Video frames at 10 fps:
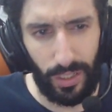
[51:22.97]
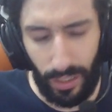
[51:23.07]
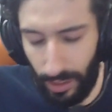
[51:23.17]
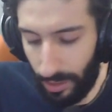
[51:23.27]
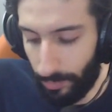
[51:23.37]

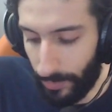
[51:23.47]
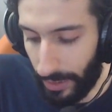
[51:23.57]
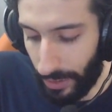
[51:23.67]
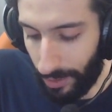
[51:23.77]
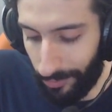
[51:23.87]
Um,
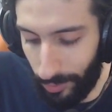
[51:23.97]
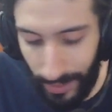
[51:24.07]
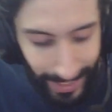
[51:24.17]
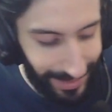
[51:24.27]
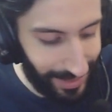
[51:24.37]
like if you
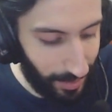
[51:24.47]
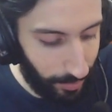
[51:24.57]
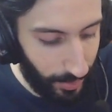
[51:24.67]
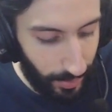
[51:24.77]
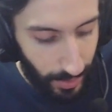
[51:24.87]
cast an
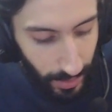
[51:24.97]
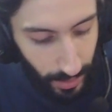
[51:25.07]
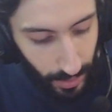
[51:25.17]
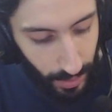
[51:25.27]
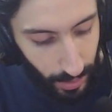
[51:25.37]
ability,
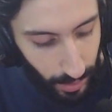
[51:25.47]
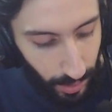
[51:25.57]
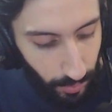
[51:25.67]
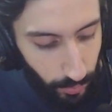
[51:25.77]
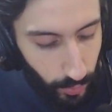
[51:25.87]

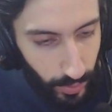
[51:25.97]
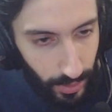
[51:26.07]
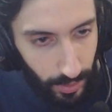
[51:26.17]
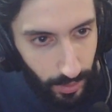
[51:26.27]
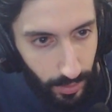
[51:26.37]
um, you
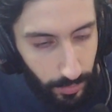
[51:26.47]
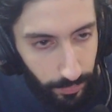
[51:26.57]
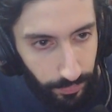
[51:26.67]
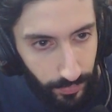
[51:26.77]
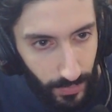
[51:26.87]
can
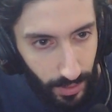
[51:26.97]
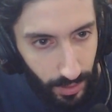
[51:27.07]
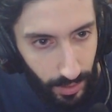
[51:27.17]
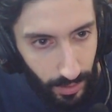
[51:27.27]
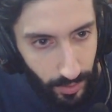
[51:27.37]

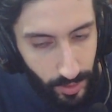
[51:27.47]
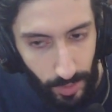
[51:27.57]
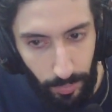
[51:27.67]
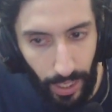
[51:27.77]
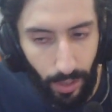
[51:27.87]
Eh, there's a
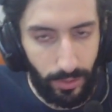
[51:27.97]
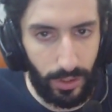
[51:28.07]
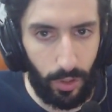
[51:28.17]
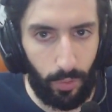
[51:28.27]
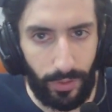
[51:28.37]

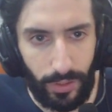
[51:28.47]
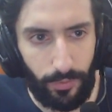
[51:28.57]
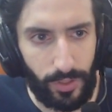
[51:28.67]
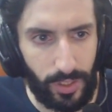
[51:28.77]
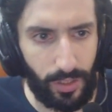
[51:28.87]
priority over
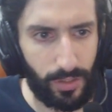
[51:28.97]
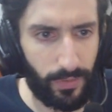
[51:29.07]
different skills.